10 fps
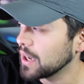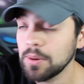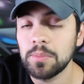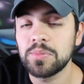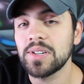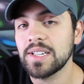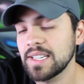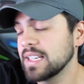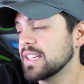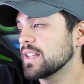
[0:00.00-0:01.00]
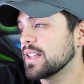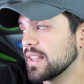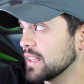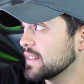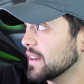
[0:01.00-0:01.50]
Helbrecht.
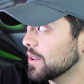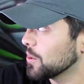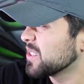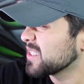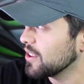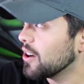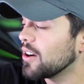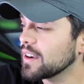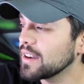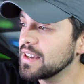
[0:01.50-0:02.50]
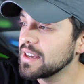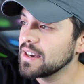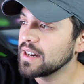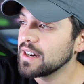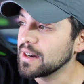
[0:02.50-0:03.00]
That title is long.
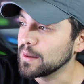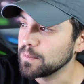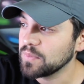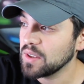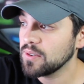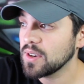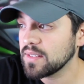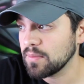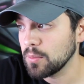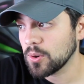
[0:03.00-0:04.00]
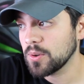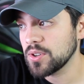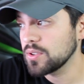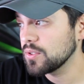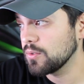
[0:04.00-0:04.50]
If you guys have more
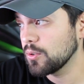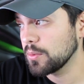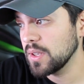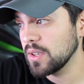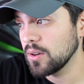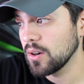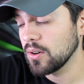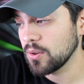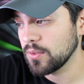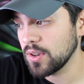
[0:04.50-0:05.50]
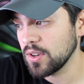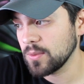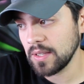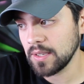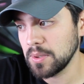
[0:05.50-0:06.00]
questions for me, or if you guys
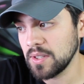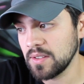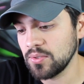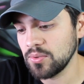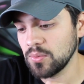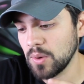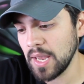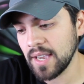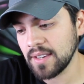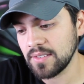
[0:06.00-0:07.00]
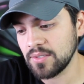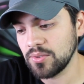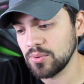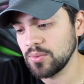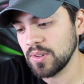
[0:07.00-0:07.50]
would like me to react
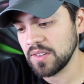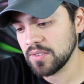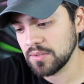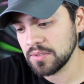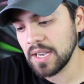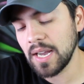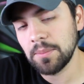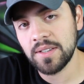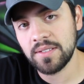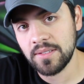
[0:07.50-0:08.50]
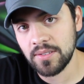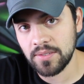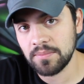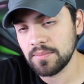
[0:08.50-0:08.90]
to a certain comment, just,